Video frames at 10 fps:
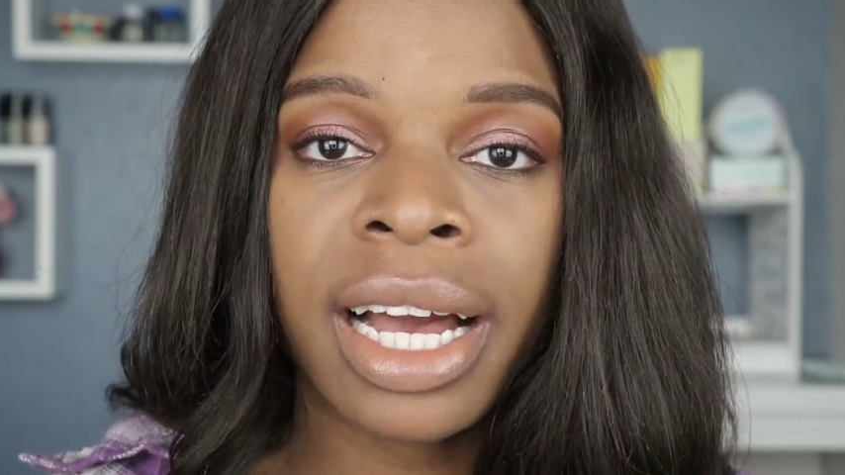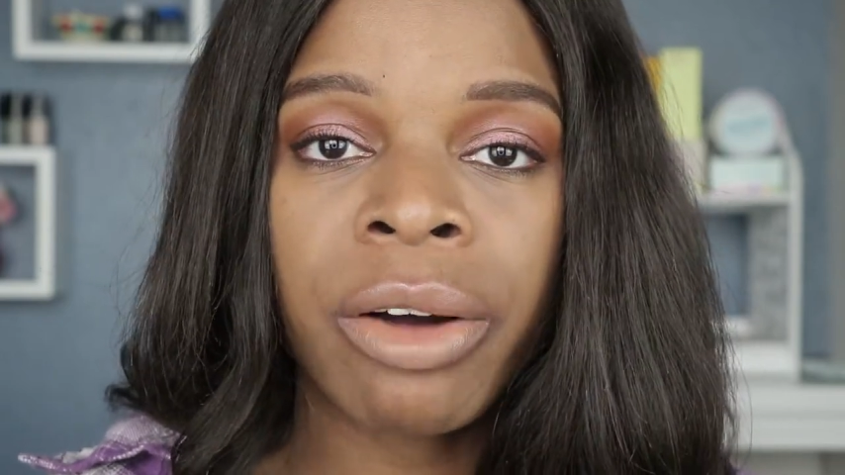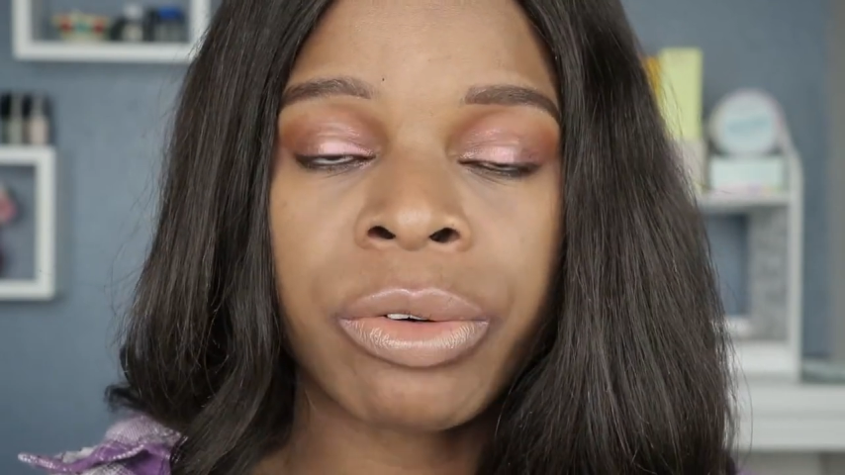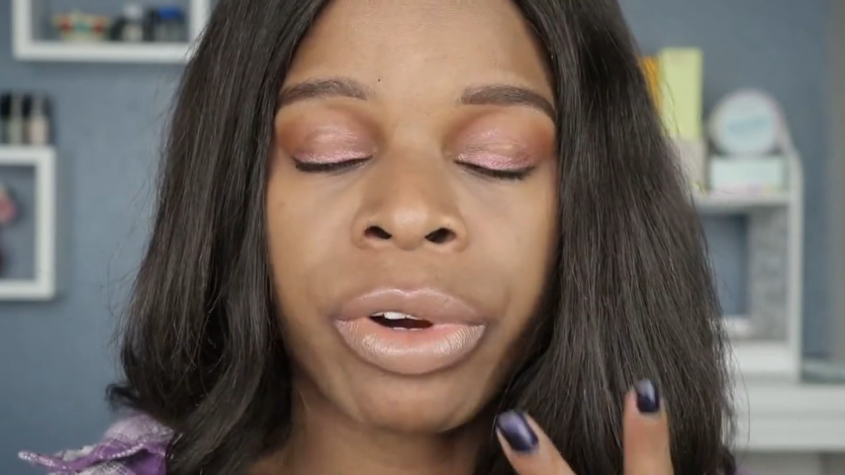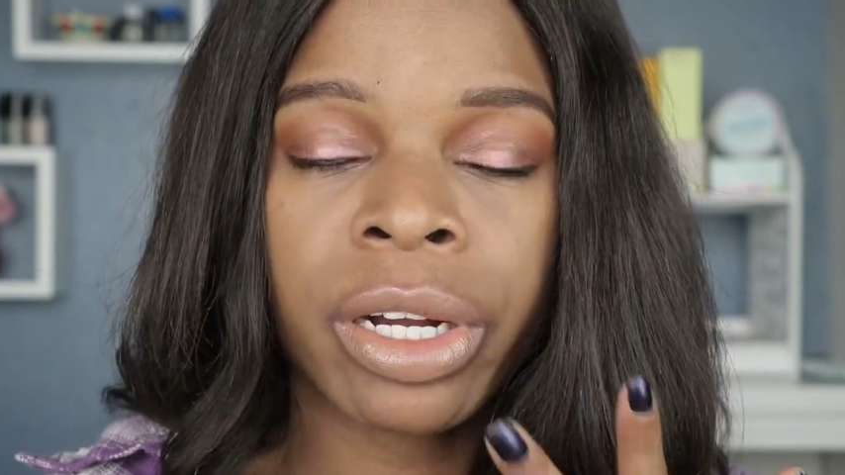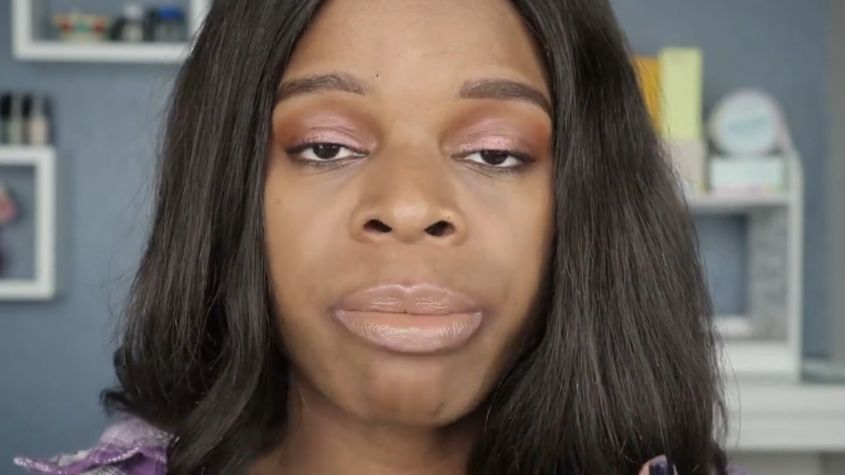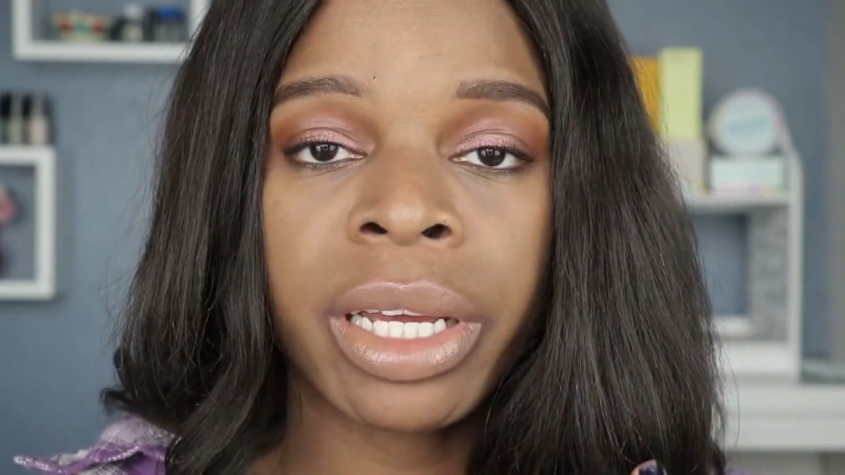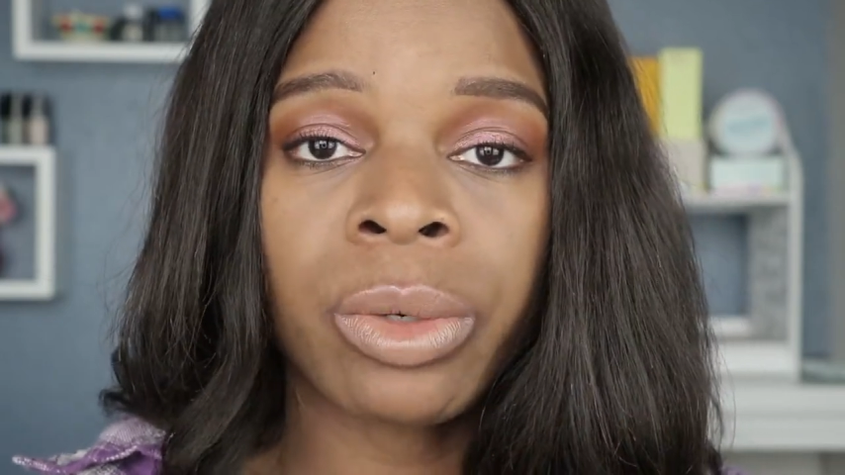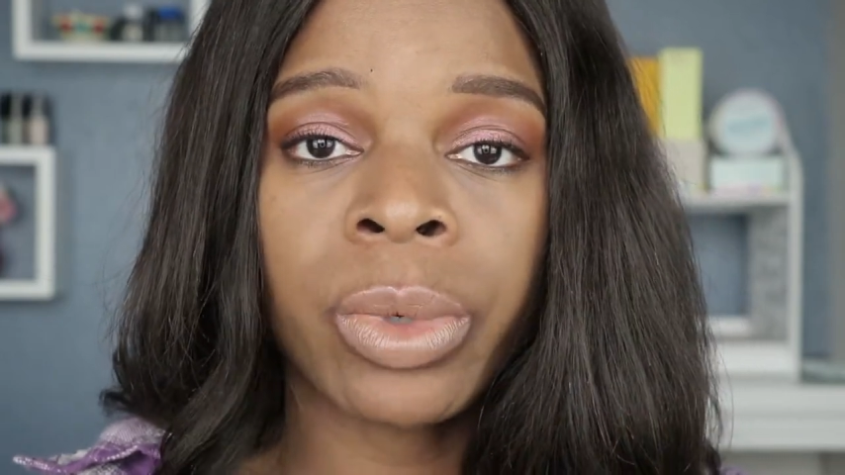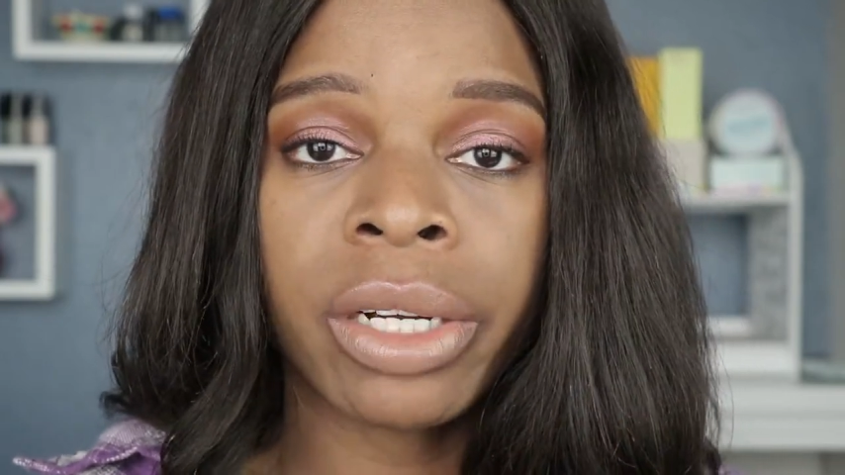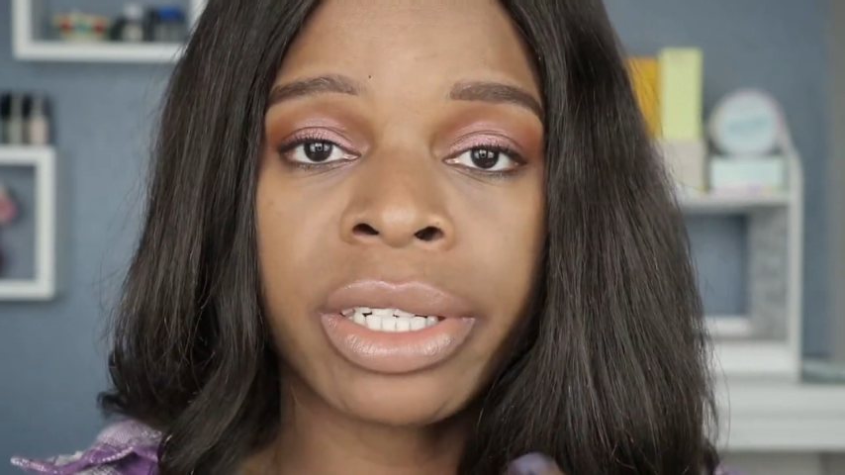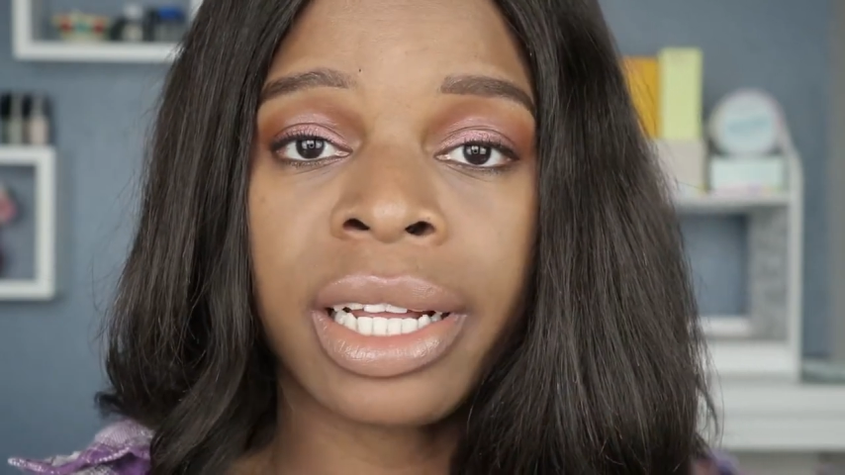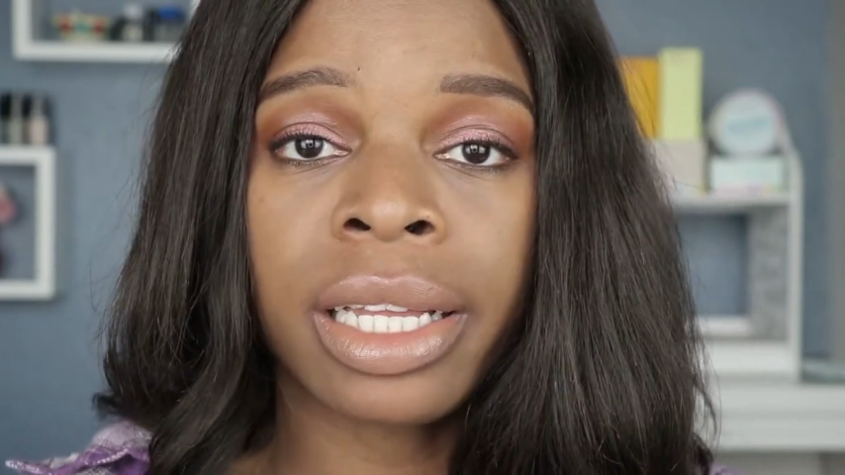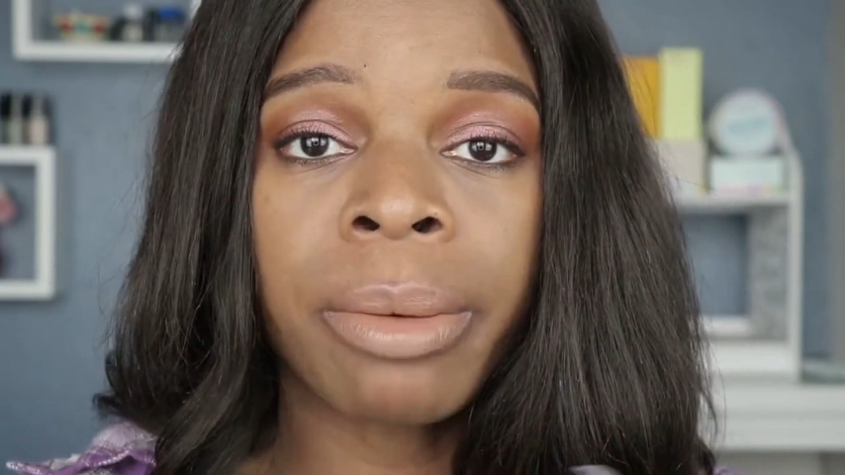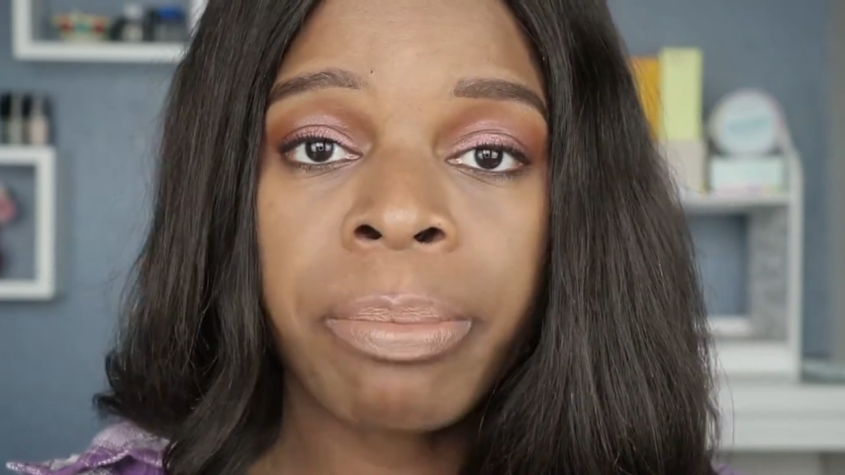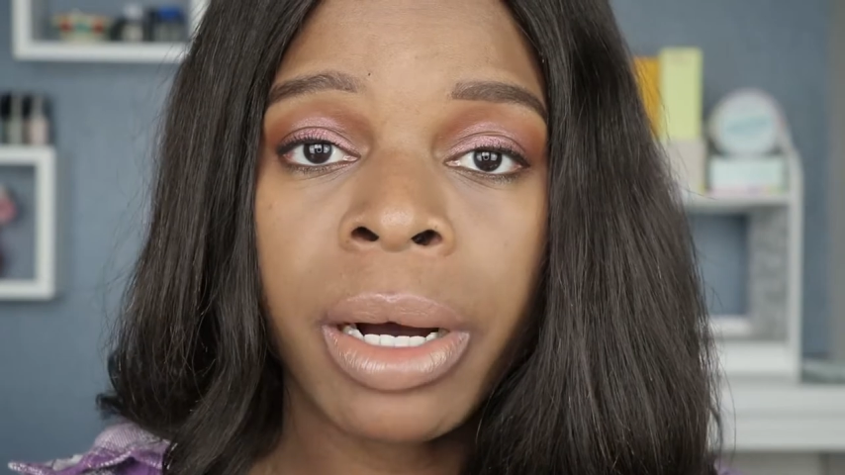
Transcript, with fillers: I would recommend wearing a lip